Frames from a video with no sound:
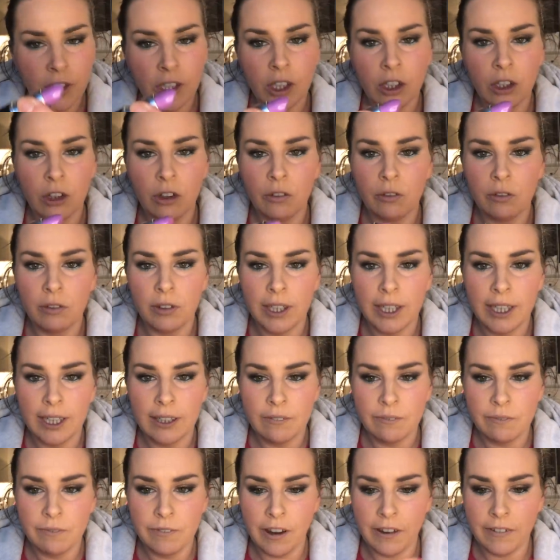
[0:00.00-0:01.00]
Lovely,
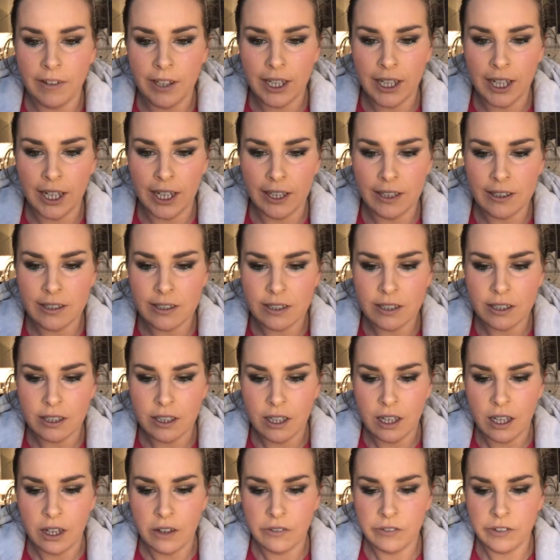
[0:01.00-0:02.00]
very nice.
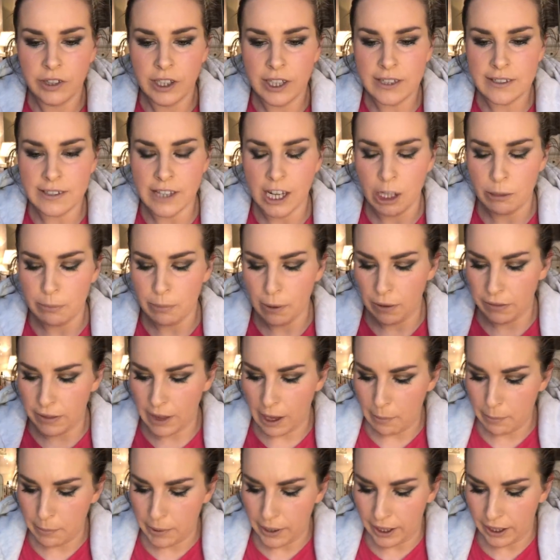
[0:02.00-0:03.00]
Really sad about
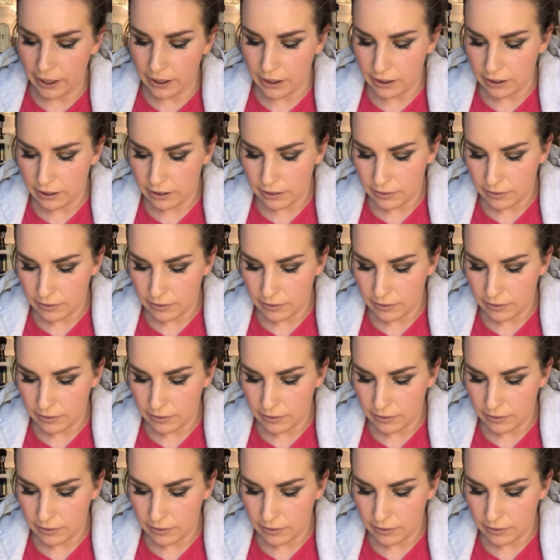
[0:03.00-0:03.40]
that pink.